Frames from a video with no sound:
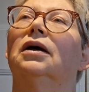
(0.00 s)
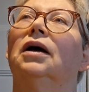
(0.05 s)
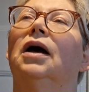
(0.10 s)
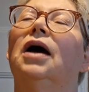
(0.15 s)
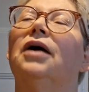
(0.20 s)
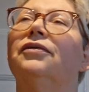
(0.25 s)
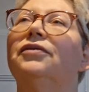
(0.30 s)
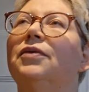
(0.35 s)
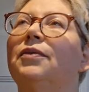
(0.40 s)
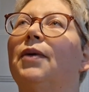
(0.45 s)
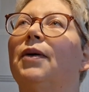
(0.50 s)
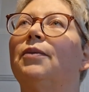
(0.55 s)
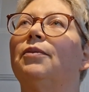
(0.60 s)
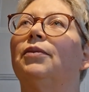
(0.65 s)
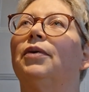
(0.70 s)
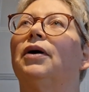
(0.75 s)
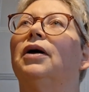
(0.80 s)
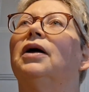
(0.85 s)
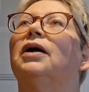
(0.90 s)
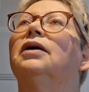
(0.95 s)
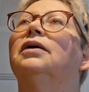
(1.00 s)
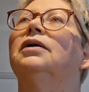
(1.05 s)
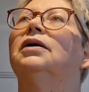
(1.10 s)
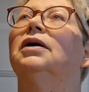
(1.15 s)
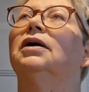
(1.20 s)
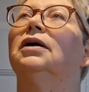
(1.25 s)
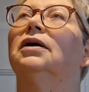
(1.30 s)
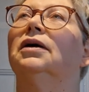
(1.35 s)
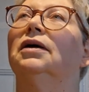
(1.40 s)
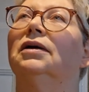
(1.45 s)
remember
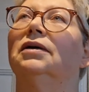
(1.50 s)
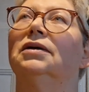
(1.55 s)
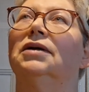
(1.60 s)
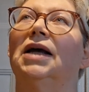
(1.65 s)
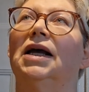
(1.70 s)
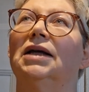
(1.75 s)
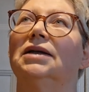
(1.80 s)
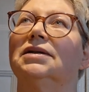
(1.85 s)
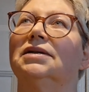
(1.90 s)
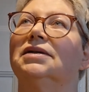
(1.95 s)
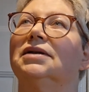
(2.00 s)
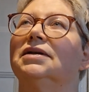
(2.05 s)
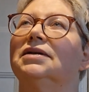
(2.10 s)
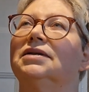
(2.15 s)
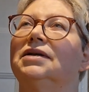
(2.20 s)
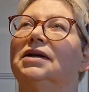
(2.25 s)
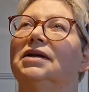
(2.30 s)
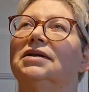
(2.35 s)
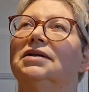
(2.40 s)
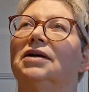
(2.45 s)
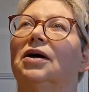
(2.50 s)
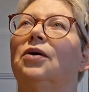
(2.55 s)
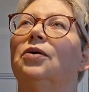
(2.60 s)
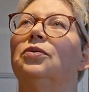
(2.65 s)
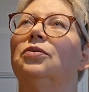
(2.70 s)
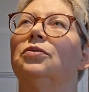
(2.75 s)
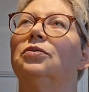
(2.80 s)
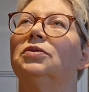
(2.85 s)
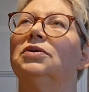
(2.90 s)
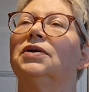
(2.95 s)
at 6 years
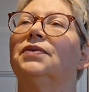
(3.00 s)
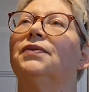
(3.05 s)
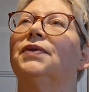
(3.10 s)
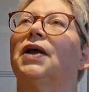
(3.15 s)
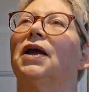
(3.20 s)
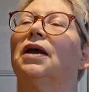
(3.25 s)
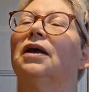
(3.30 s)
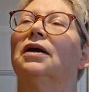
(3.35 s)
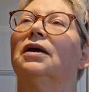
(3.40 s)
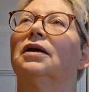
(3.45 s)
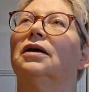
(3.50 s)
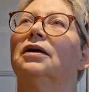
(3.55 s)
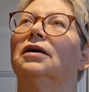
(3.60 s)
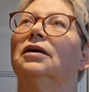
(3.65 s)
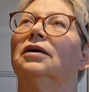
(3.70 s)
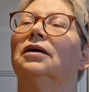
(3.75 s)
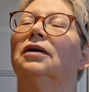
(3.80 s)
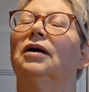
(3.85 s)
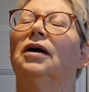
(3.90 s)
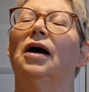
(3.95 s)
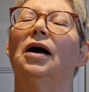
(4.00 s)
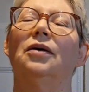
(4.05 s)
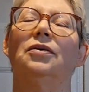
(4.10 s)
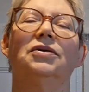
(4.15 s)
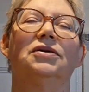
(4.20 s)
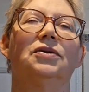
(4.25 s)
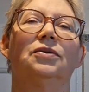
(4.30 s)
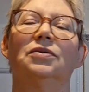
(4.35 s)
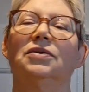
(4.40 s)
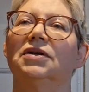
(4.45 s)
old, I
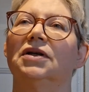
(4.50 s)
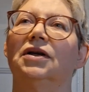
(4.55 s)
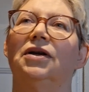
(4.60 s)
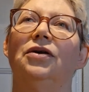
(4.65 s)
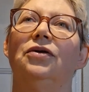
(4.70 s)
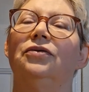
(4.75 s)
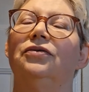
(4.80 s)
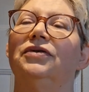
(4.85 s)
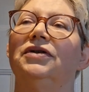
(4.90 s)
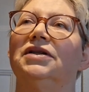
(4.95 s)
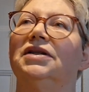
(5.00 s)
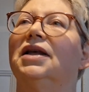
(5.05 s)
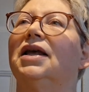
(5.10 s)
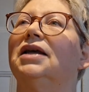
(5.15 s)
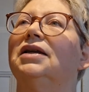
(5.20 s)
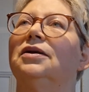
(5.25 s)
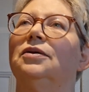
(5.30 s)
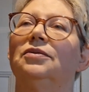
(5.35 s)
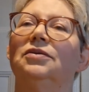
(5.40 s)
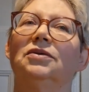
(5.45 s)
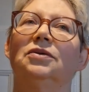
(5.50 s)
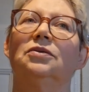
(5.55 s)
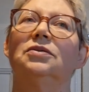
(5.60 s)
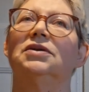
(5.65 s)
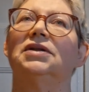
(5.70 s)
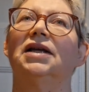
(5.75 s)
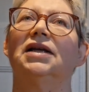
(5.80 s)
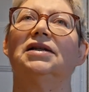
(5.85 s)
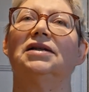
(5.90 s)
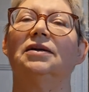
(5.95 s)
was always a curious kid, it was
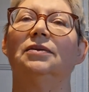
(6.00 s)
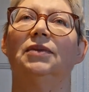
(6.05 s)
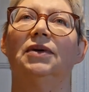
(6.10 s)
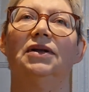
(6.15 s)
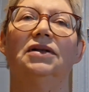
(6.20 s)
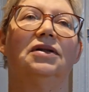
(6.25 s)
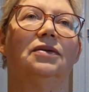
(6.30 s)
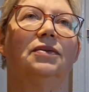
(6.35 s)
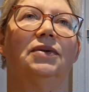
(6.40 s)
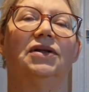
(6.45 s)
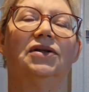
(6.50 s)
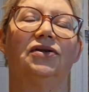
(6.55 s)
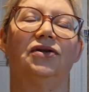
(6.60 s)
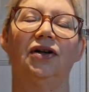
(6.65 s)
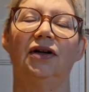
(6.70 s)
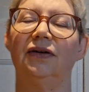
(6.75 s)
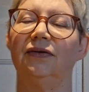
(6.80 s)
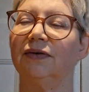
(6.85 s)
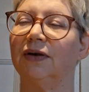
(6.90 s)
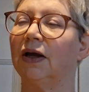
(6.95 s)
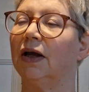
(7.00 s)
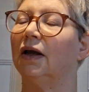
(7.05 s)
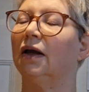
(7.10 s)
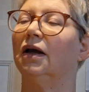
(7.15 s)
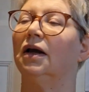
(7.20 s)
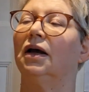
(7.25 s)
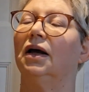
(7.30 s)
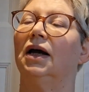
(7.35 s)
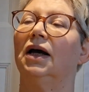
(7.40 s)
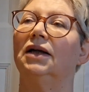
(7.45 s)
always getting me into mischief.
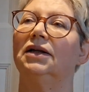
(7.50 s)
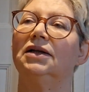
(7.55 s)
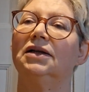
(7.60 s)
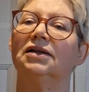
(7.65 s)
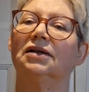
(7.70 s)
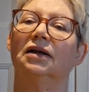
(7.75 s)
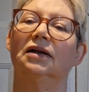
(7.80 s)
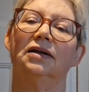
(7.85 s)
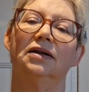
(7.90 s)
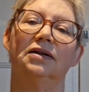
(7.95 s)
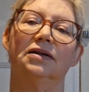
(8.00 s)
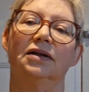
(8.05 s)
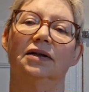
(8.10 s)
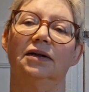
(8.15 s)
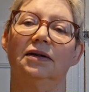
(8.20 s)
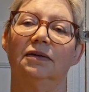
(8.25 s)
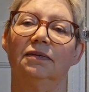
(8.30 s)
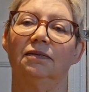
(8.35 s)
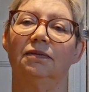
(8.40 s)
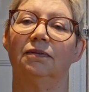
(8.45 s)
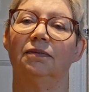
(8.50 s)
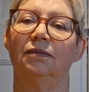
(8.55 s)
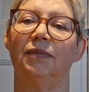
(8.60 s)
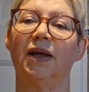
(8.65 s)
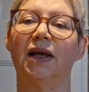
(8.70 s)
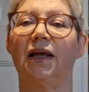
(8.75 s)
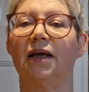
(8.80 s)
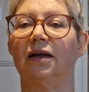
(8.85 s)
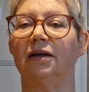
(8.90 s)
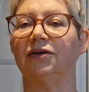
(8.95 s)
I decided to
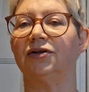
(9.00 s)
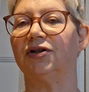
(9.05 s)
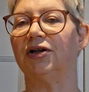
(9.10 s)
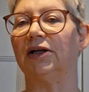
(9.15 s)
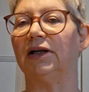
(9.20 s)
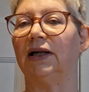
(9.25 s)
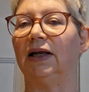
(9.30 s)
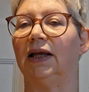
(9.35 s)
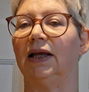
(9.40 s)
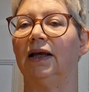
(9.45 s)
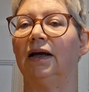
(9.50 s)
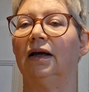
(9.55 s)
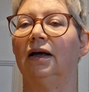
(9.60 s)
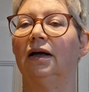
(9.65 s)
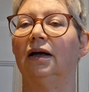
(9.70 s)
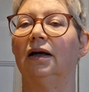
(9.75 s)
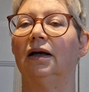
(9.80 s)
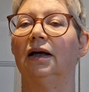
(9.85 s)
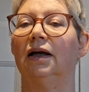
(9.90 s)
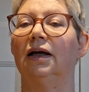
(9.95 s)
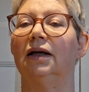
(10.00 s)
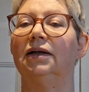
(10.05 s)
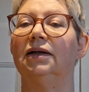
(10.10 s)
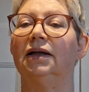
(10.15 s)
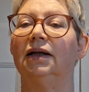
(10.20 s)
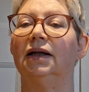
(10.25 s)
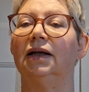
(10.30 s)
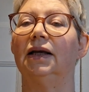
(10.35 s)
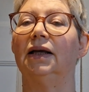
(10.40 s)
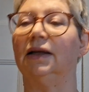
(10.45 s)
pick a chilli
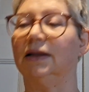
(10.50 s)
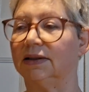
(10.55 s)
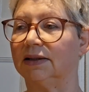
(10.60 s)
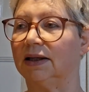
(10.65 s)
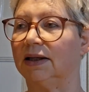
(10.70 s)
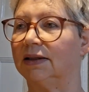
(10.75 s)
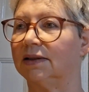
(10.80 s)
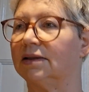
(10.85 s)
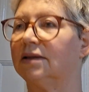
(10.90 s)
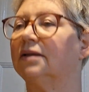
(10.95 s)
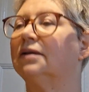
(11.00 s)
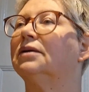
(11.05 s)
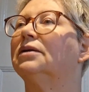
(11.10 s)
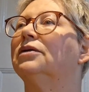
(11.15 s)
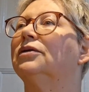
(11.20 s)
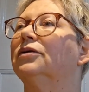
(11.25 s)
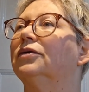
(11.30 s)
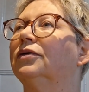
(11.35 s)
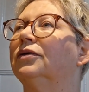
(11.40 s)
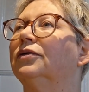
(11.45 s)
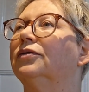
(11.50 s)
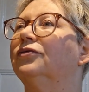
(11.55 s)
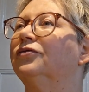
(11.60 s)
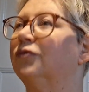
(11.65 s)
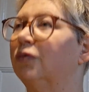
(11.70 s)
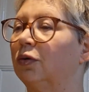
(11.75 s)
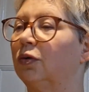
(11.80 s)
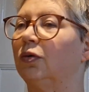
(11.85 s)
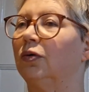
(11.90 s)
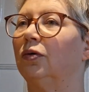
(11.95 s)
and eat it
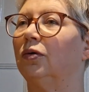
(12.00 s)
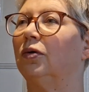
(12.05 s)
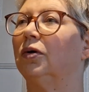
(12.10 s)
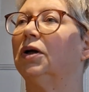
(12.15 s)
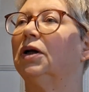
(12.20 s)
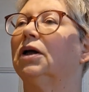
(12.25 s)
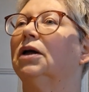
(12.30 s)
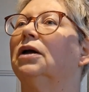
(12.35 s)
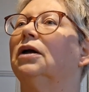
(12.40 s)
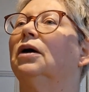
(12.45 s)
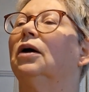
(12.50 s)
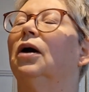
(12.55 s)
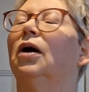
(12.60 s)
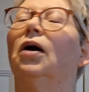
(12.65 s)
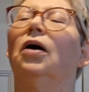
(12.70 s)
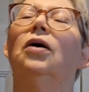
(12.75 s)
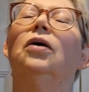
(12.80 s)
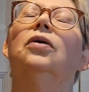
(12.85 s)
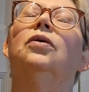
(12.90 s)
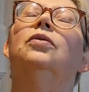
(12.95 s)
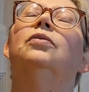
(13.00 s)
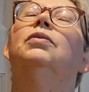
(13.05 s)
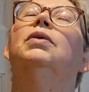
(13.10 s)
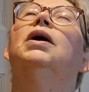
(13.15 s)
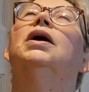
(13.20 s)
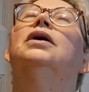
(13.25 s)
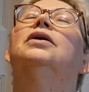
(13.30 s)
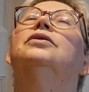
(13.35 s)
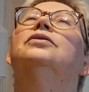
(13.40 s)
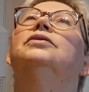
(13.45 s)
raw. Oh
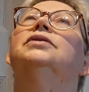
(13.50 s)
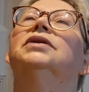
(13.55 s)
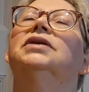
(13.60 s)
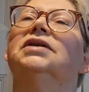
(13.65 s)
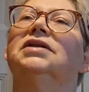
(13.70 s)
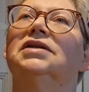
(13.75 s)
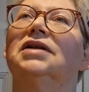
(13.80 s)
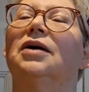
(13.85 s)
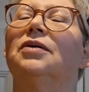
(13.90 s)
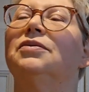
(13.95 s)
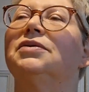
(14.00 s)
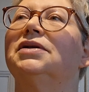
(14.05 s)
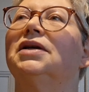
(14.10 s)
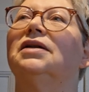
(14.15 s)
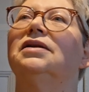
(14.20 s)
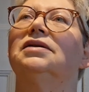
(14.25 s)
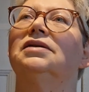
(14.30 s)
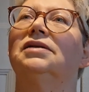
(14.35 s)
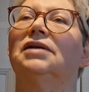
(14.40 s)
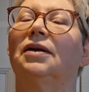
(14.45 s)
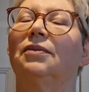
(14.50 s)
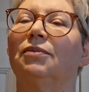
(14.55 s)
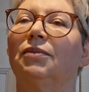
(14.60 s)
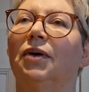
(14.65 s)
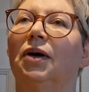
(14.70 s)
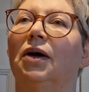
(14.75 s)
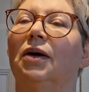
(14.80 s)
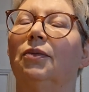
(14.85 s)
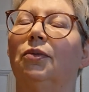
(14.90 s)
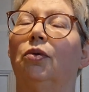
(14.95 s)
my goodness, I was at the
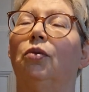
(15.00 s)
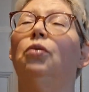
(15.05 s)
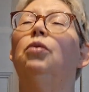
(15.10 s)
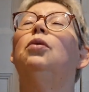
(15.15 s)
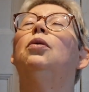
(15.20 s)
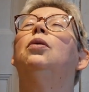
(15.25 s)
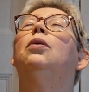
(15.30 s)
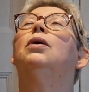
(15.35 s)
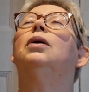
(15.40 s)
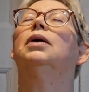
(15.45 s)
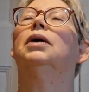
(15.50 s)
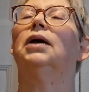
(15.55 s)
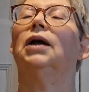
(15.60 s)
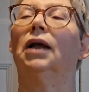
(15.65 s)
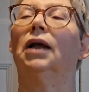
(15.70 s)
standpipe. Woo!